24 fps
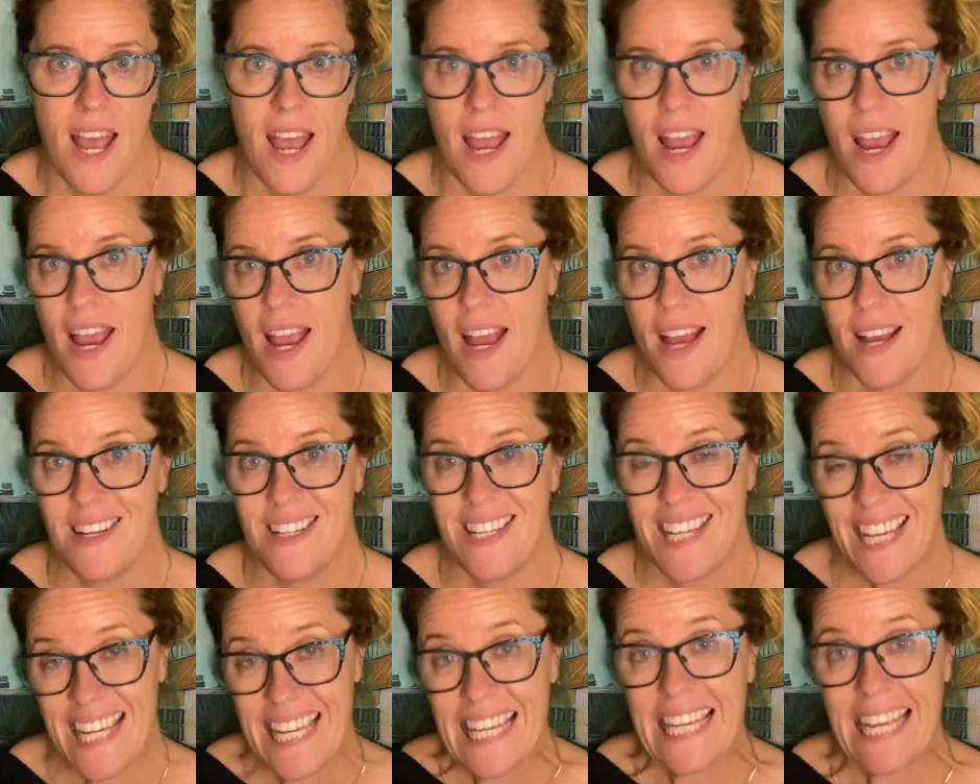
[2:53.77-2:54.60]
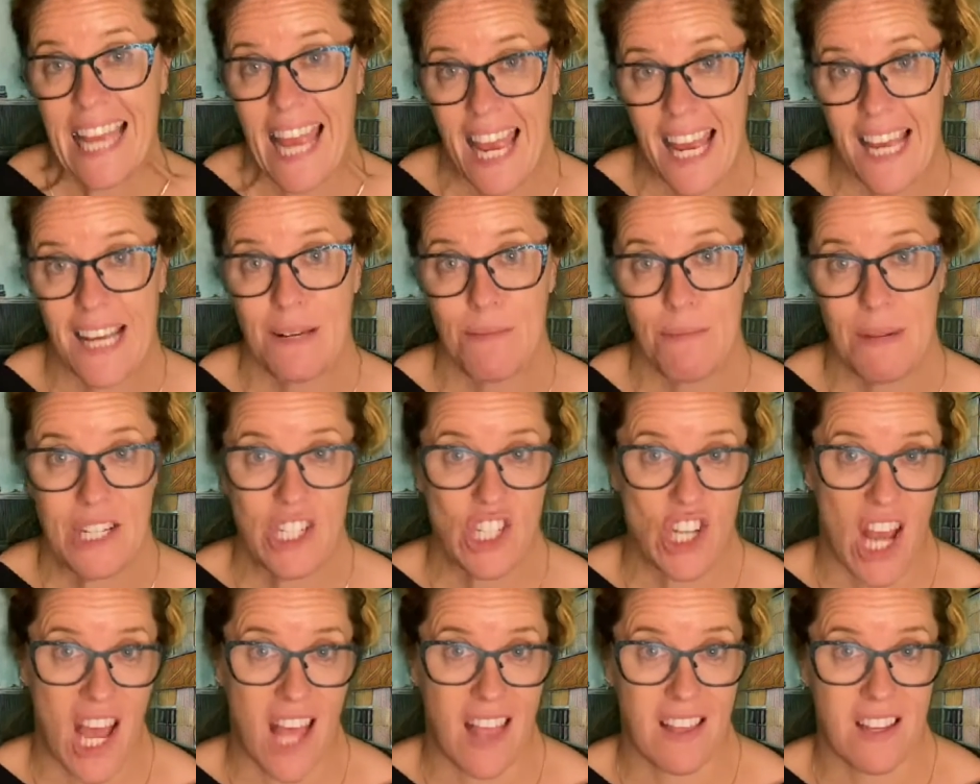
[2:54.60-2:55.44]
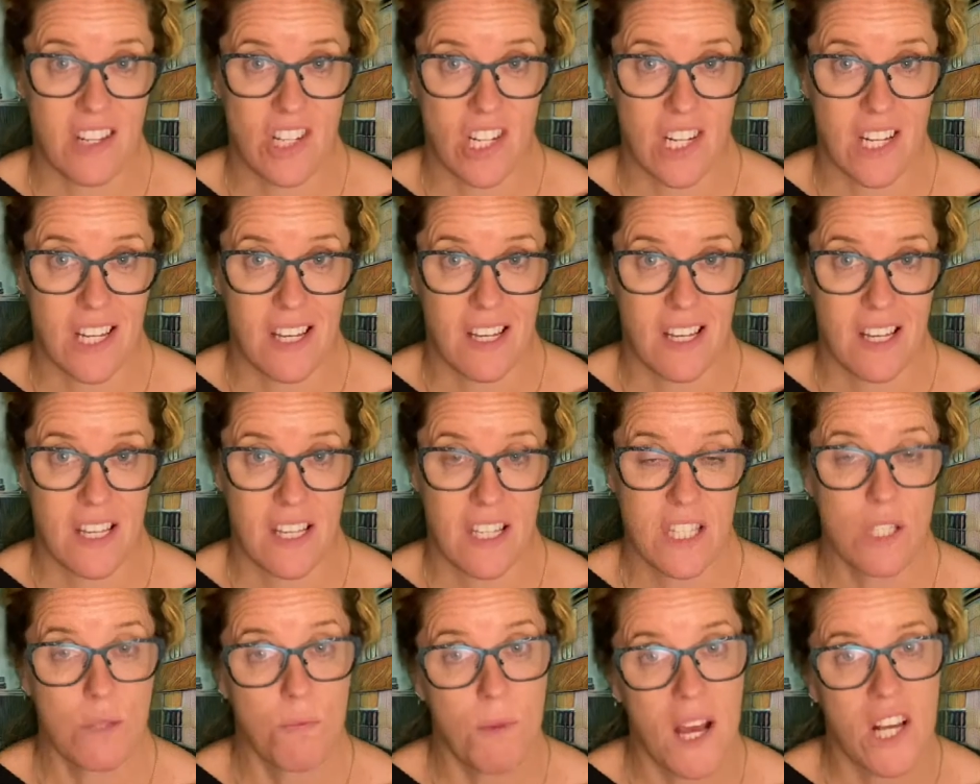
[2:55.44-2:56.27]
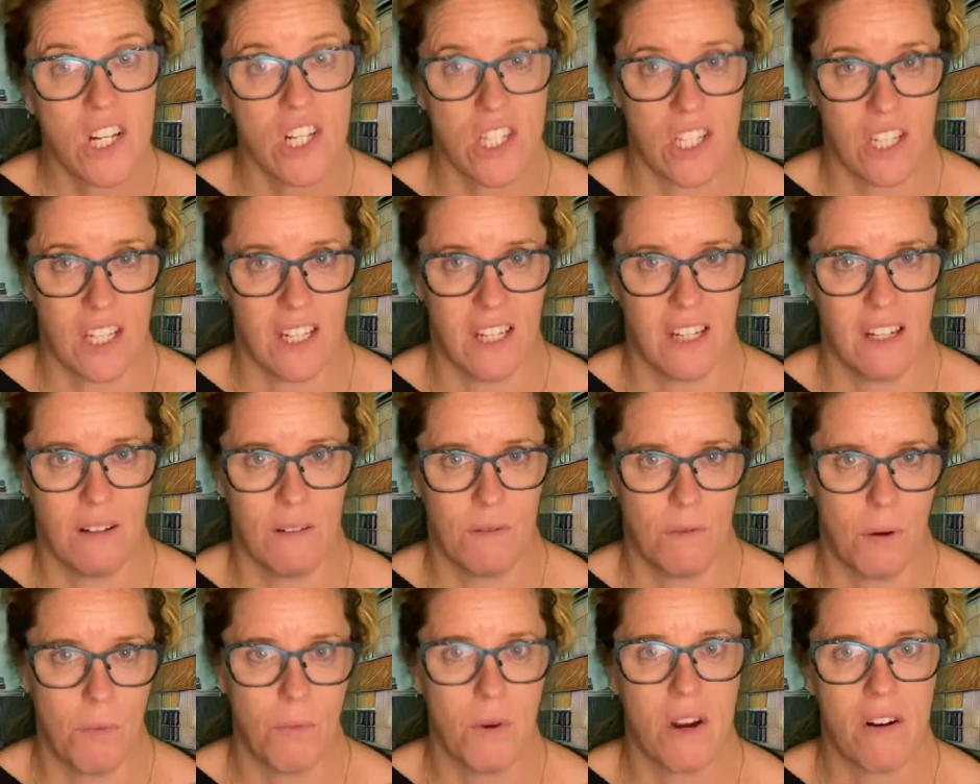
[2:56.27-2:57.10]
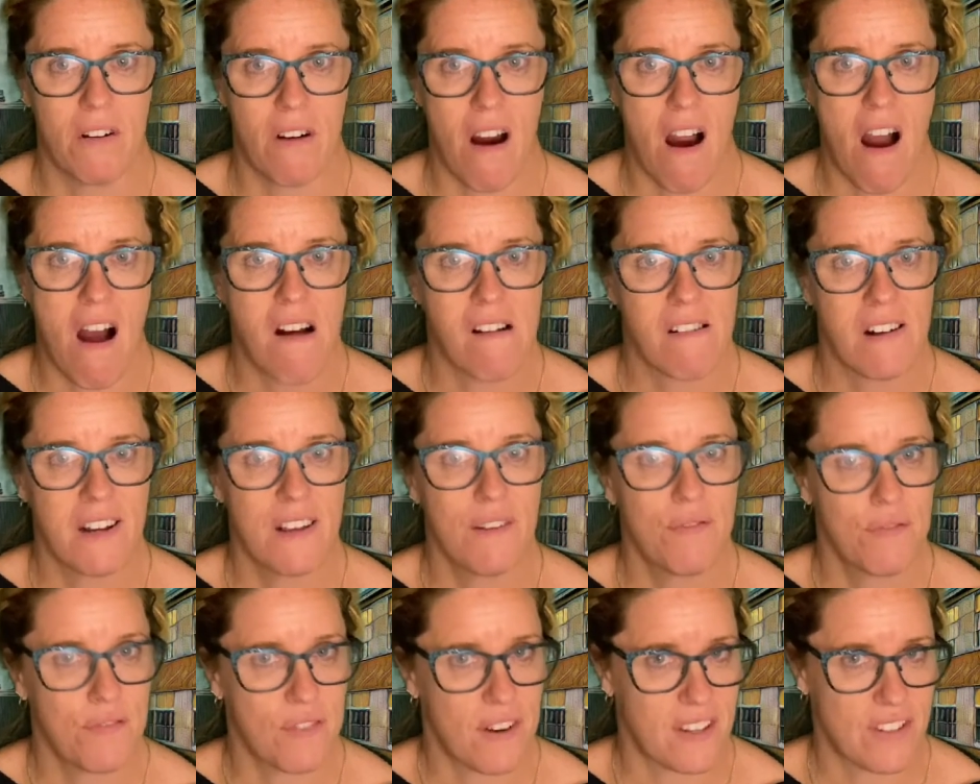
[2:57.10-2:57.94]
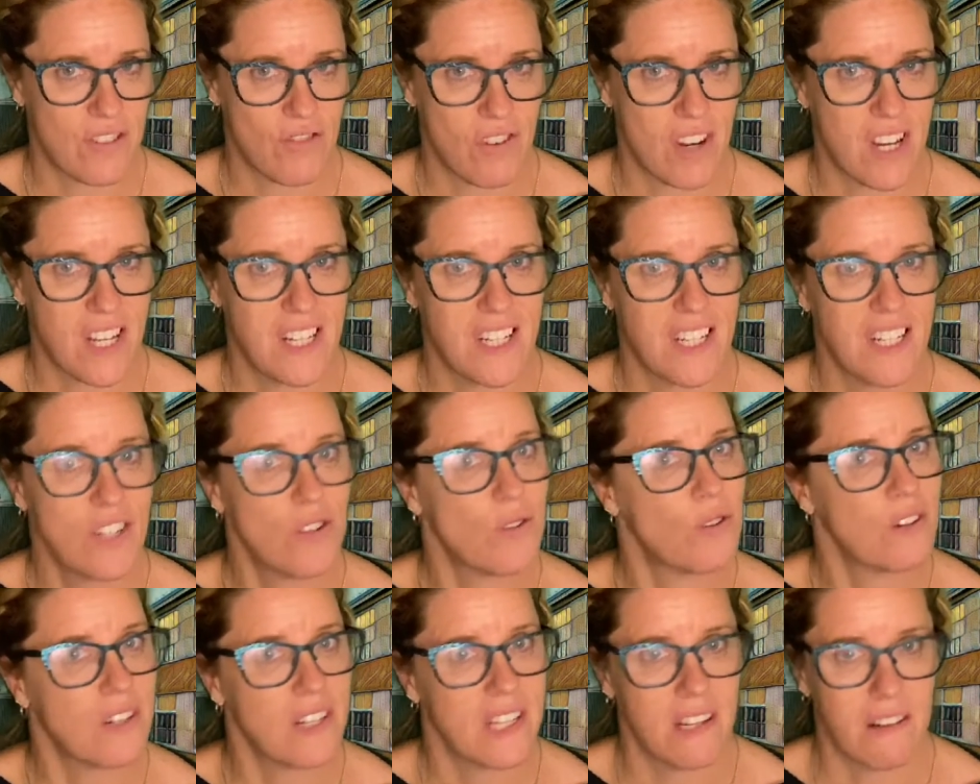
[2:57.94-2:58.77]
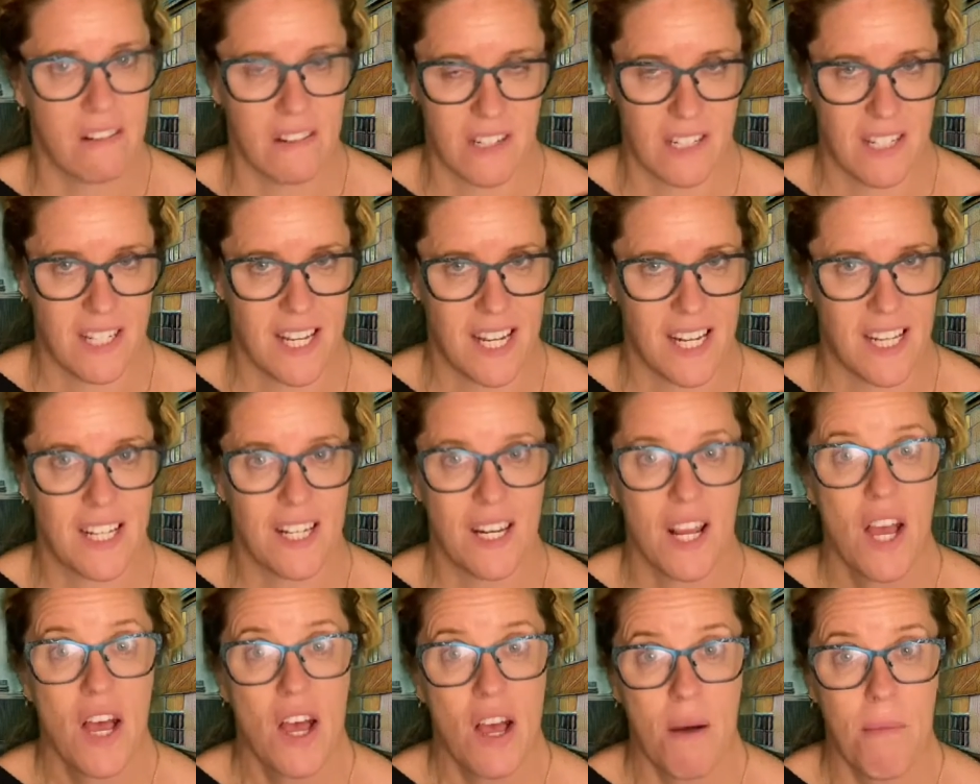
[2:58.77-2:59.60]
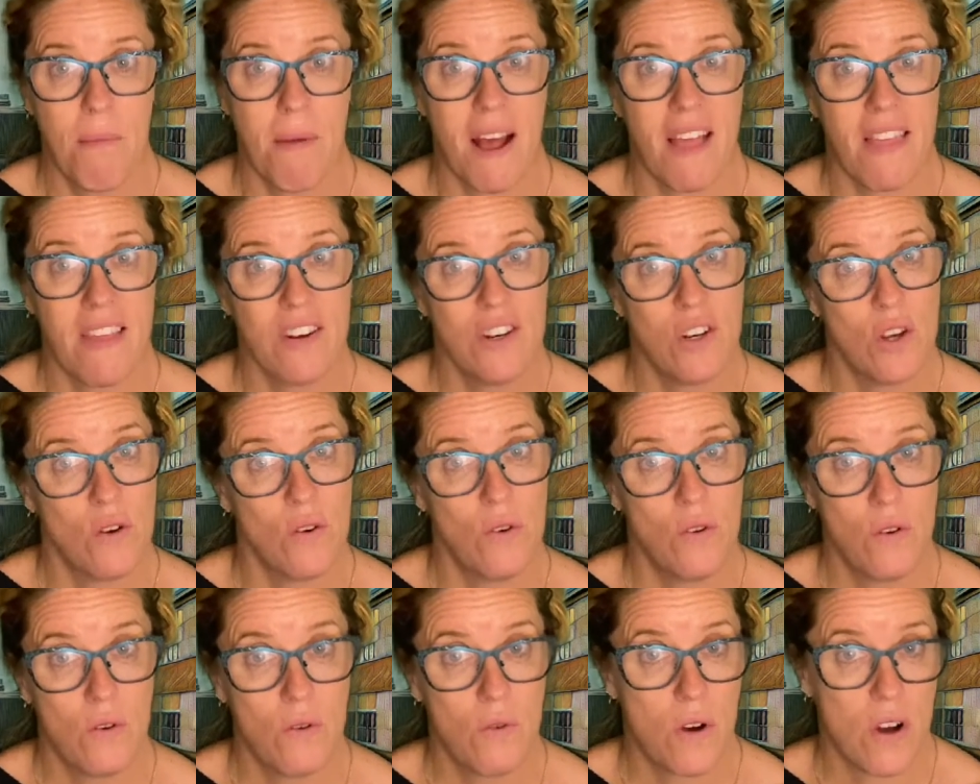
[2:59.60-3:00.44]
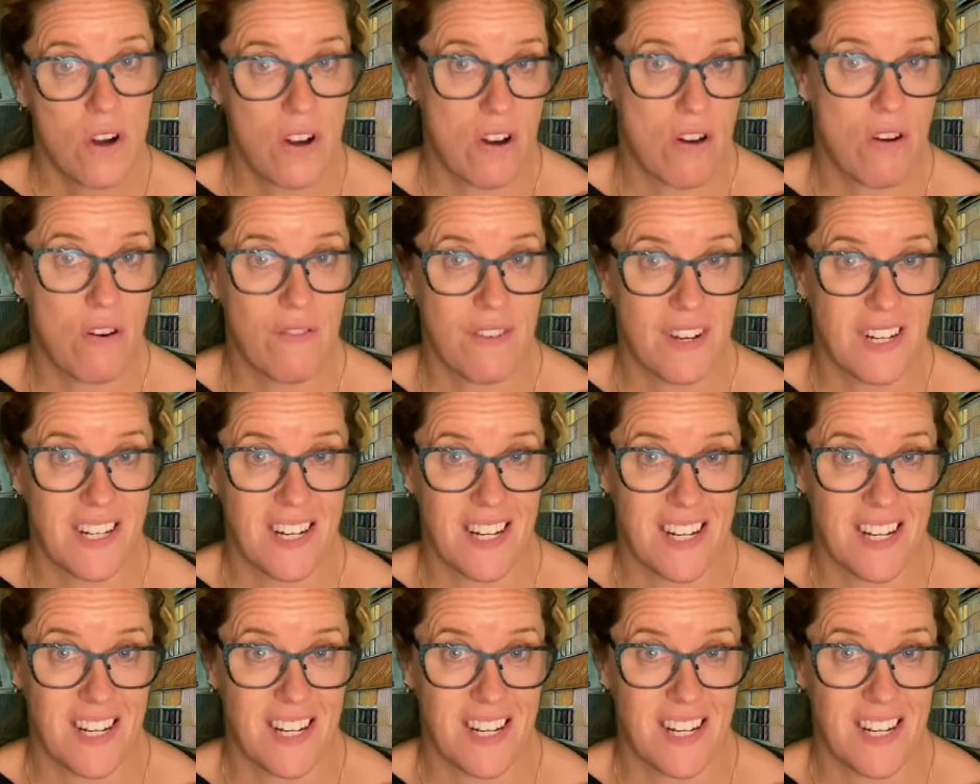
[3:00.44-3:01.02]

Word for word: And it can be challenging, especially when we are already frustrated or irritated by the new COVID